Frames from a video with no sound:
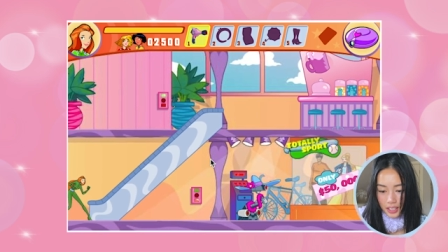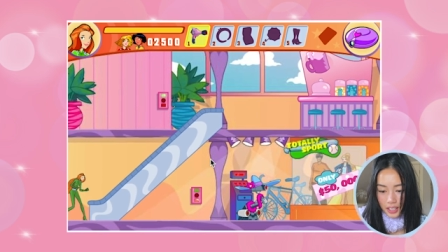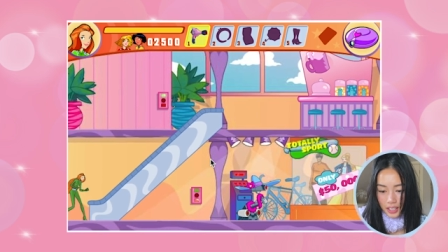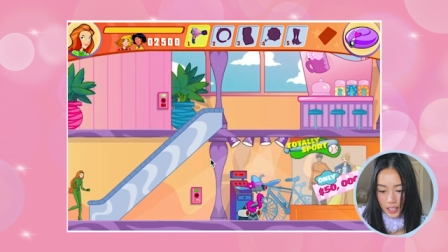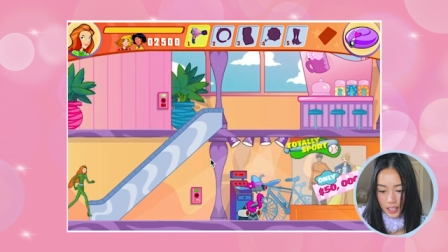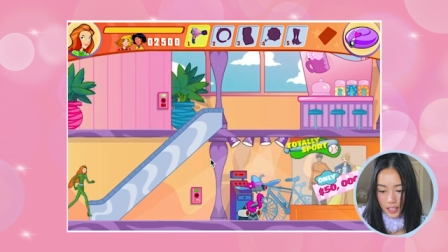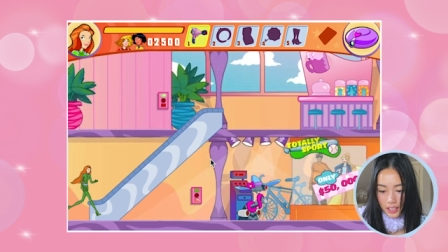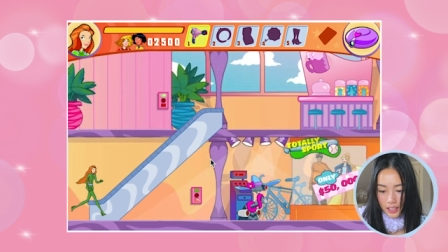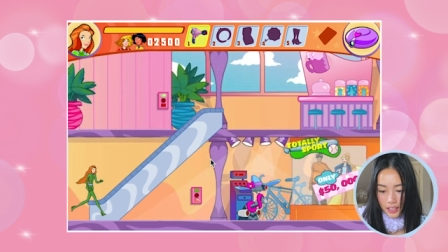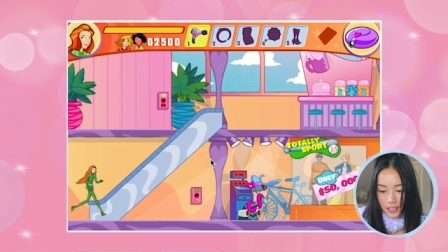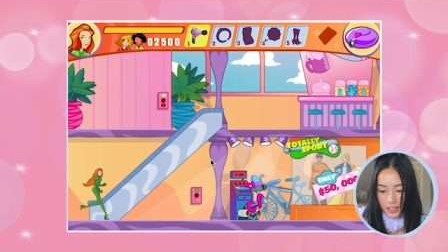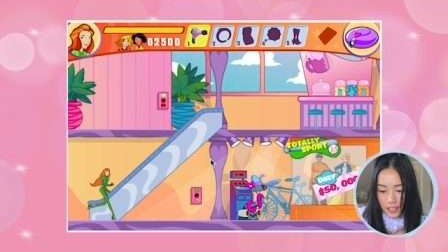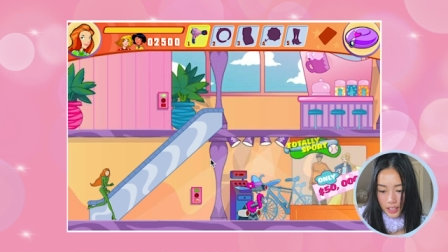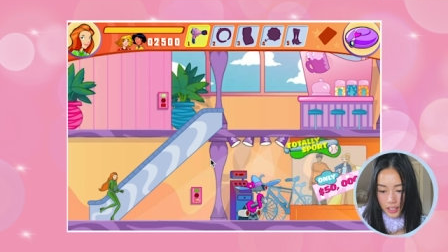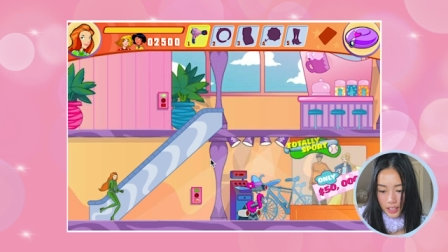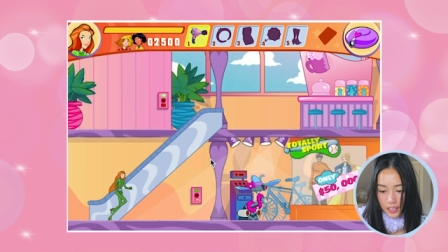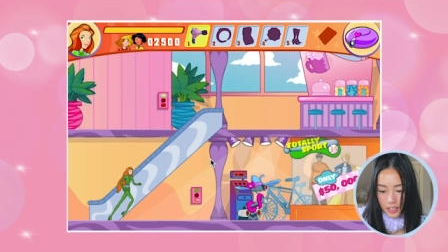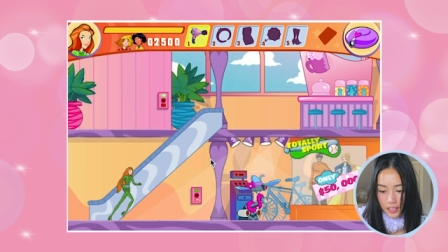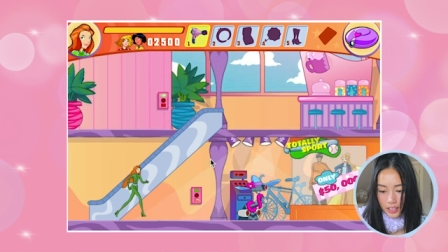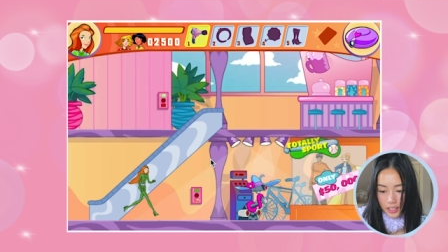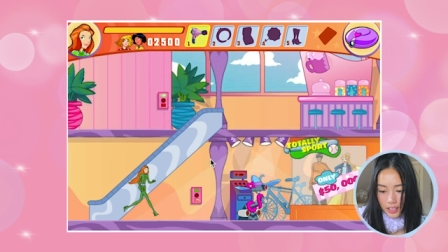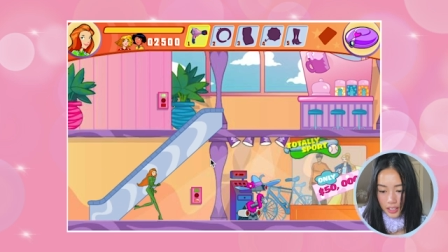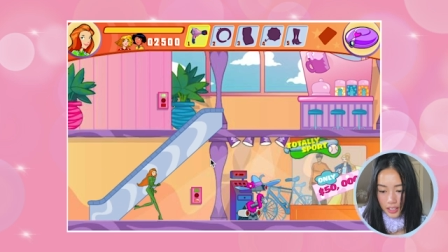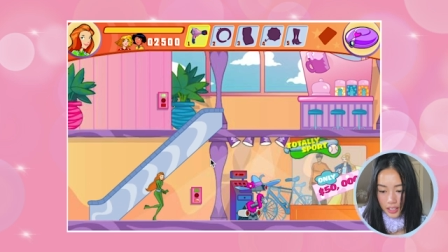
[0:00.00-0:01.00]
I think
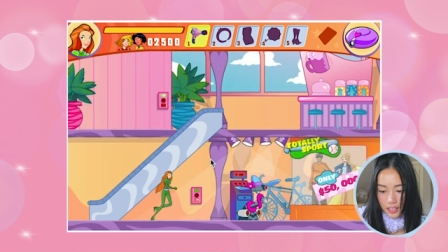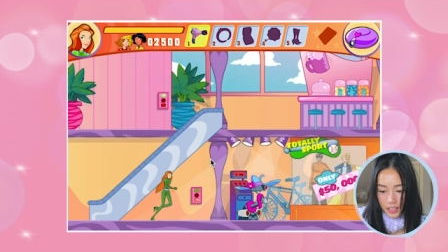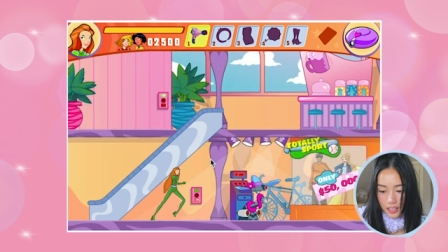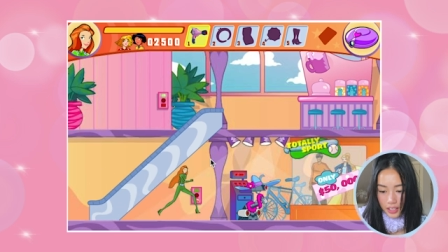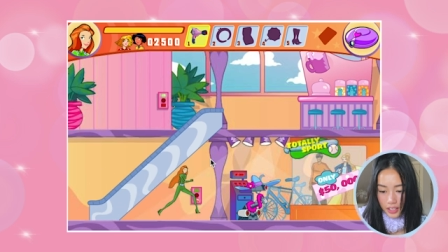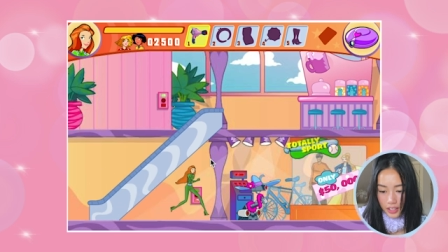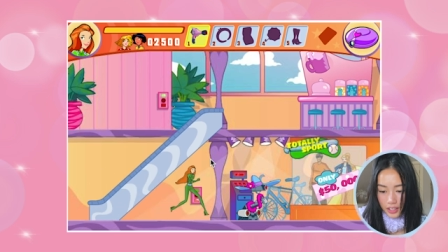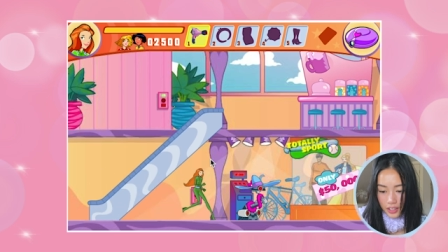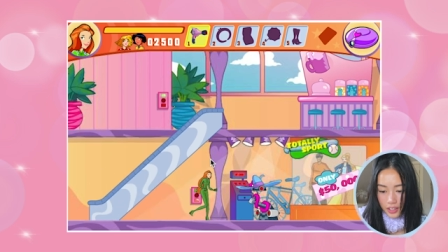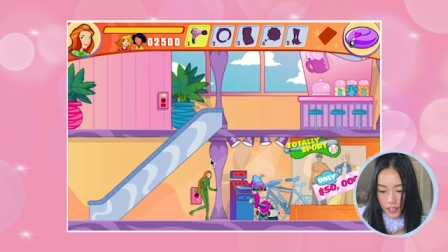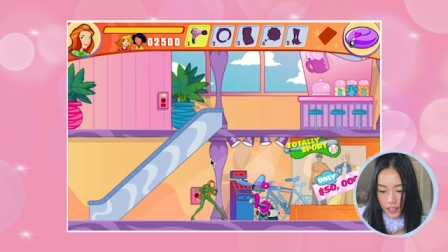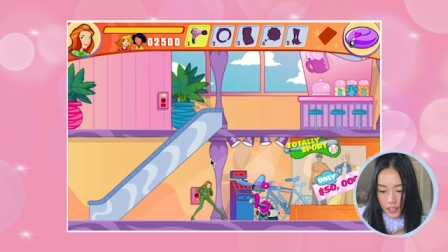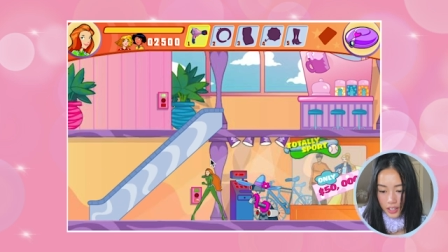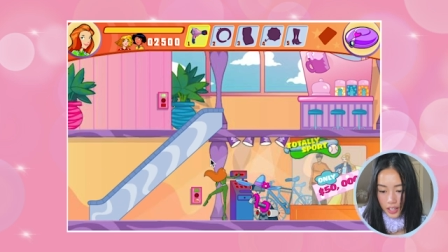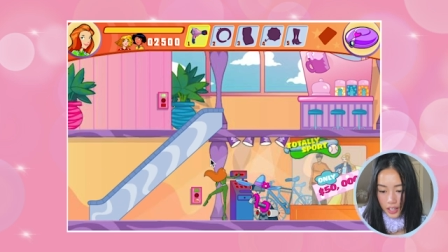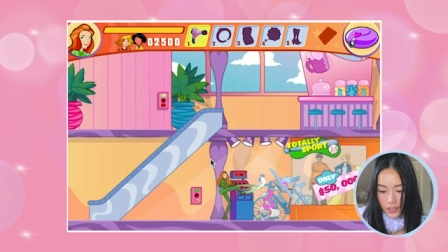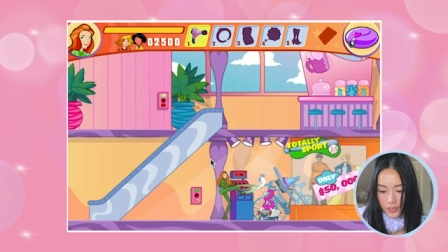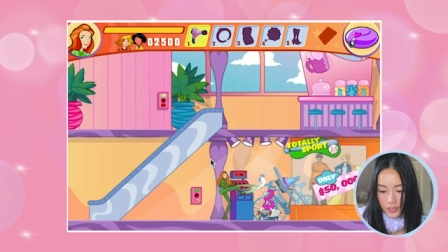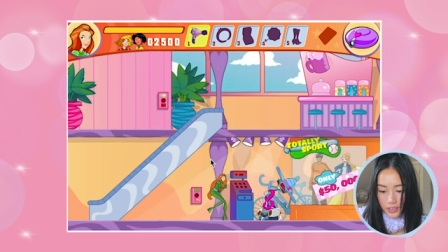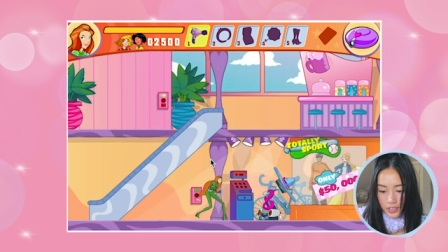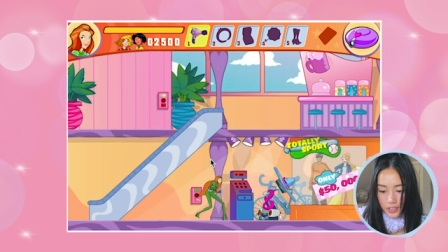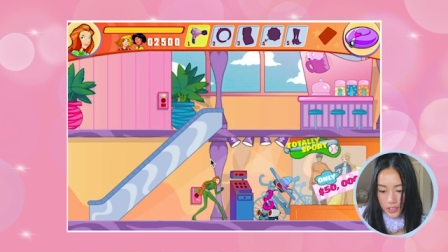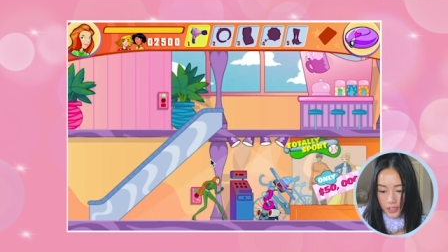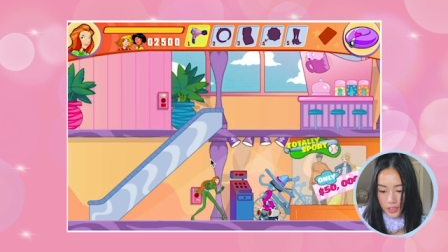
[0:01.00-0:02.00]
I need to kick her
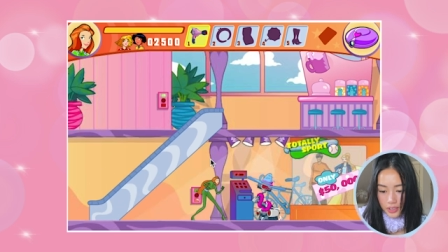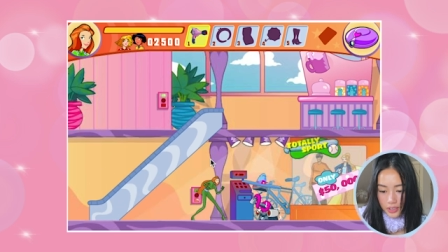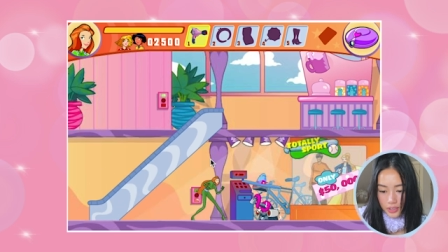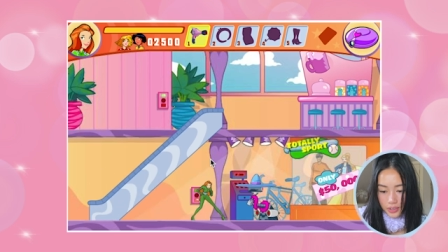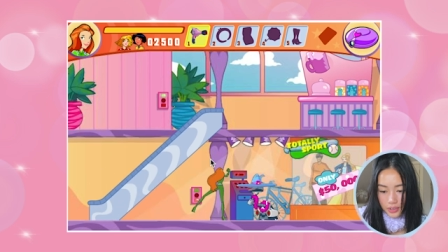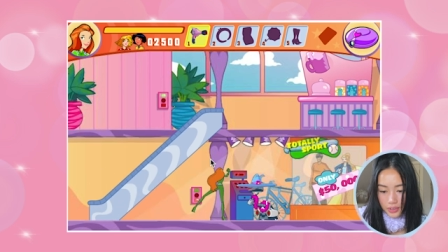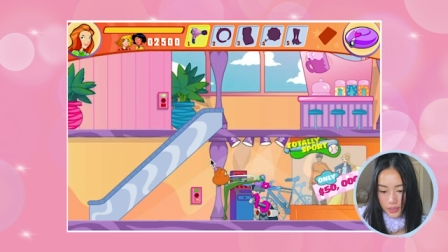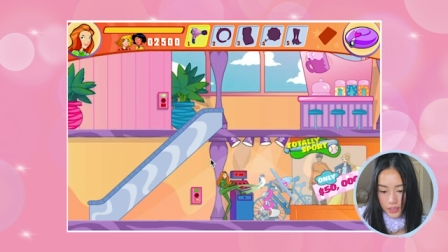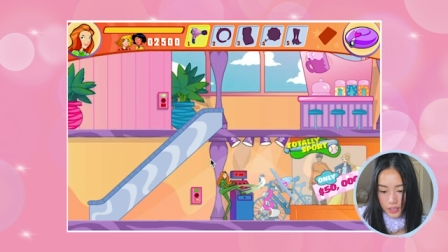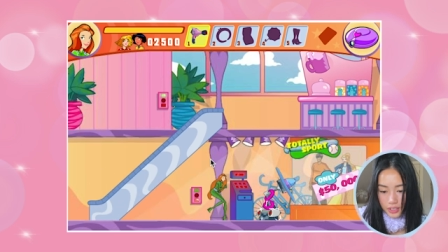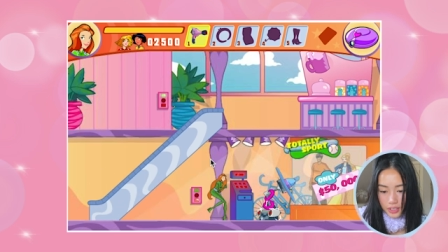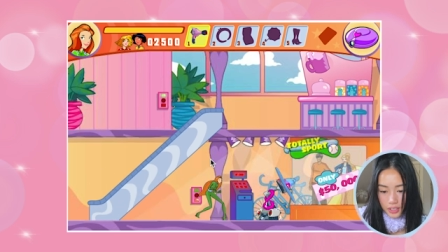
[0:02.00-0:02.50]
out too.